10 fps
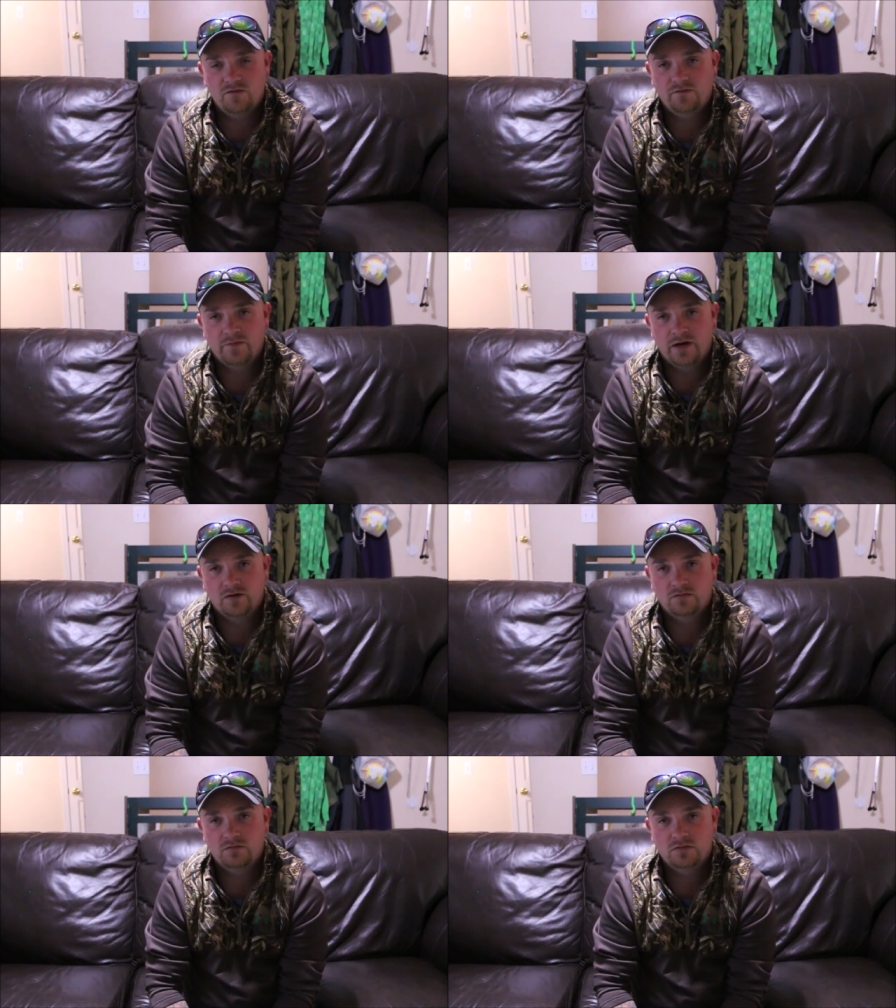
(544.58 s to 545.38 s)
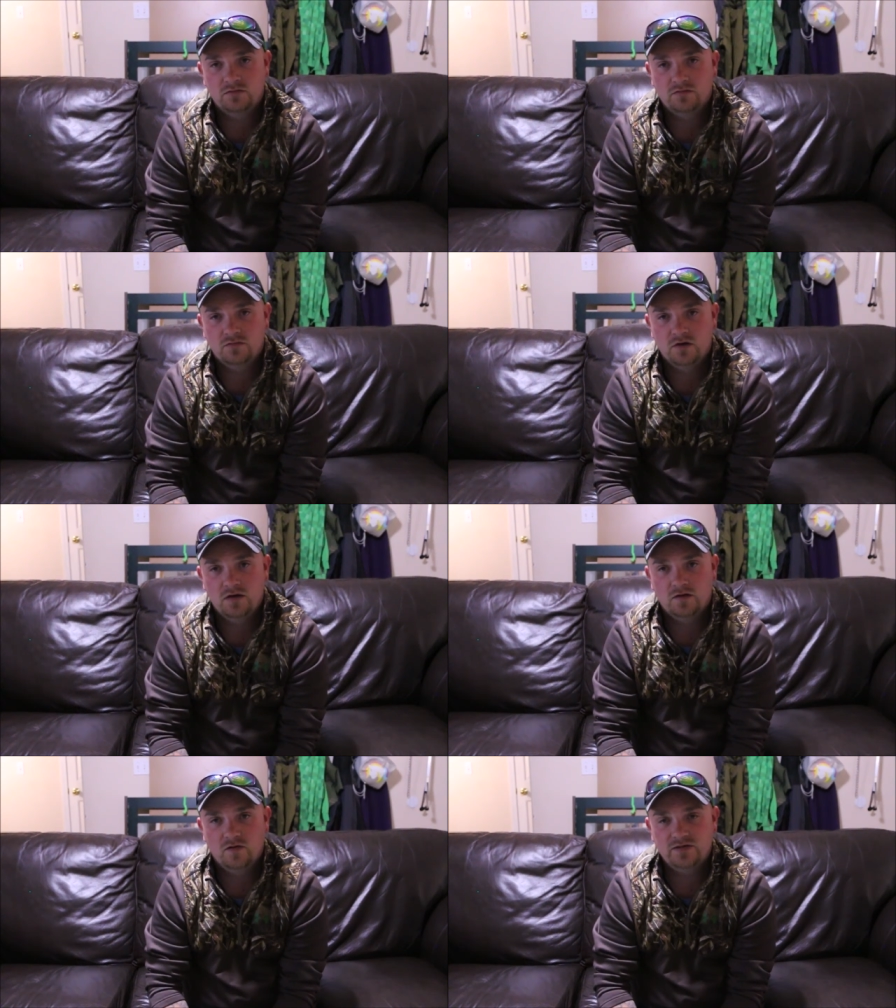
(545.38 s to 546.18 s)
from there.
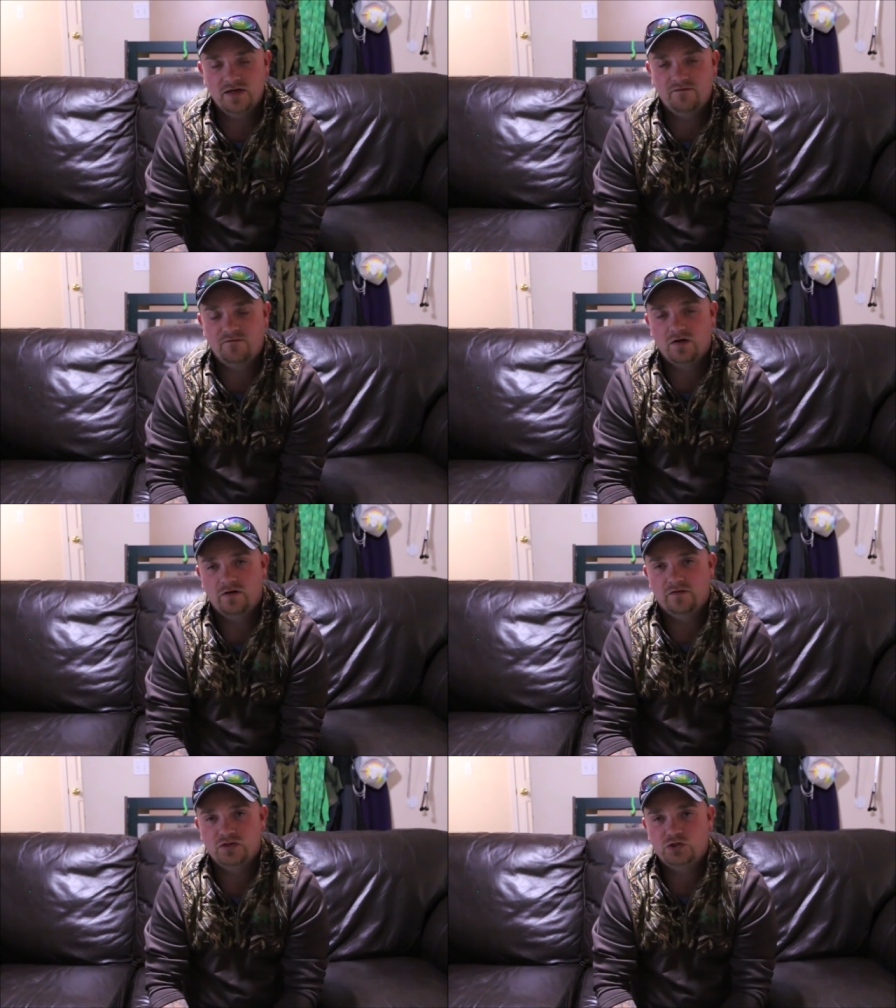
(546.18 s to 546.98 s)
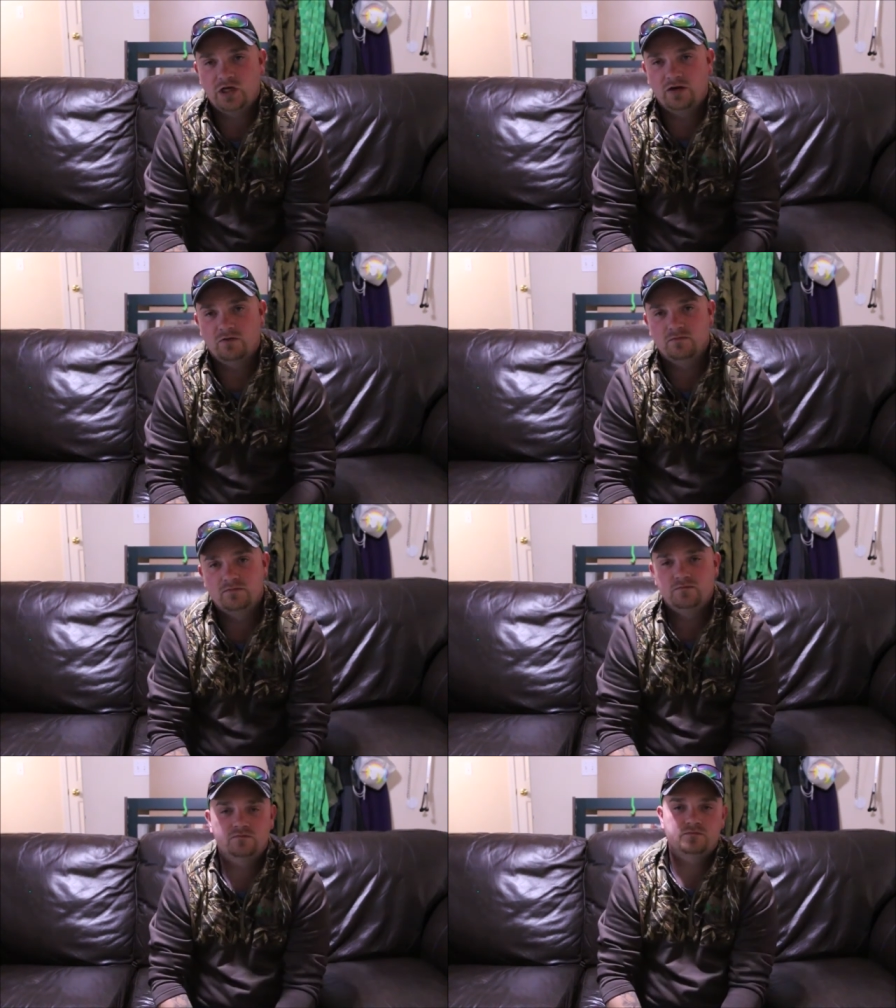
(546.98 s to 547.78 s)
Let's have fun on this channel.
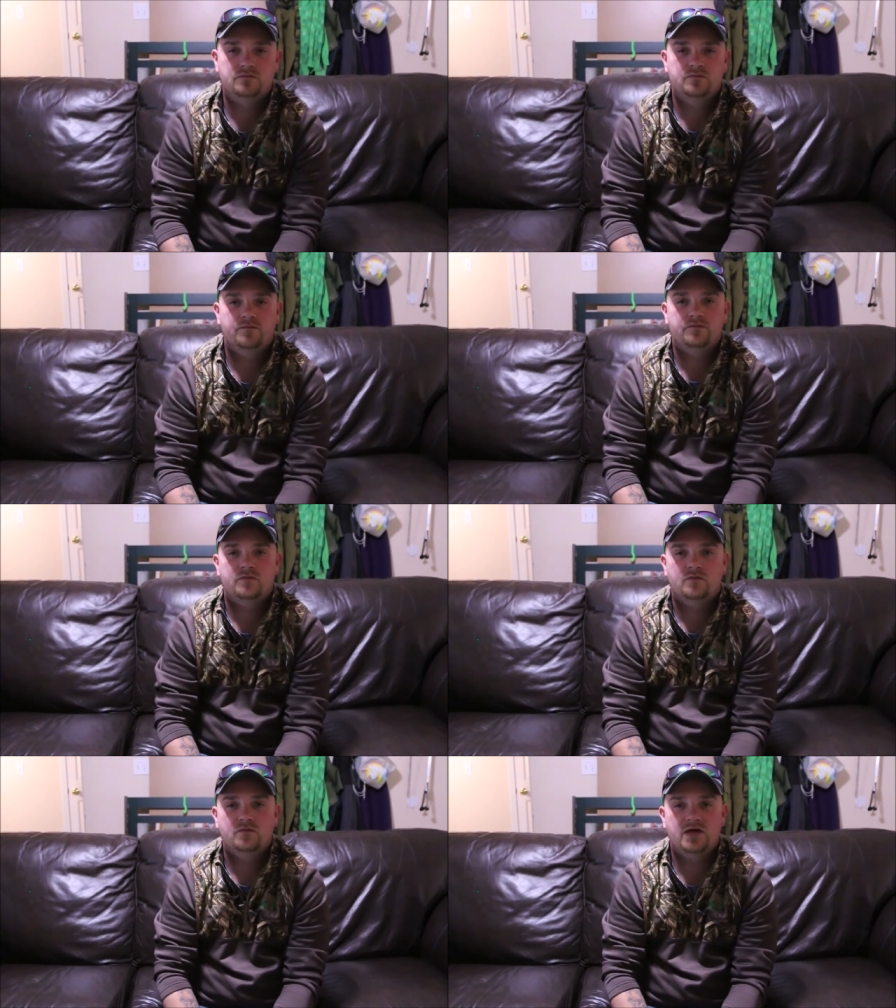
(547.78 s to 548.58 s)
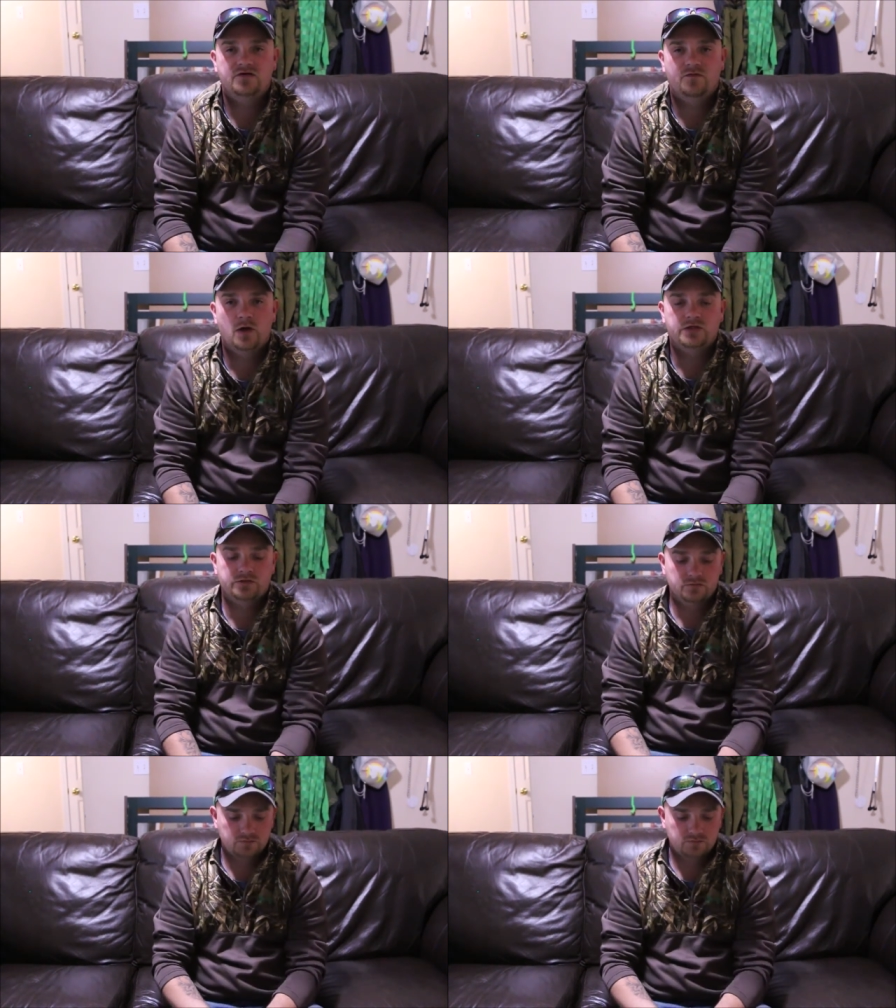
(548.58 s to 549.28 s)
Thanks for watching.